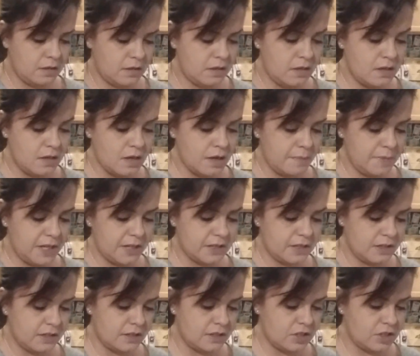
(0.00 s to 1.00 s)
yummy,
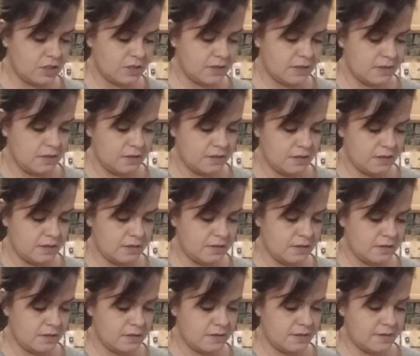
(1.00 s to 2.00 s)
delicious
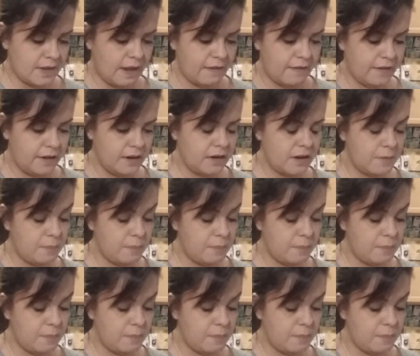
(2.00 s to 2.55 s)
salad.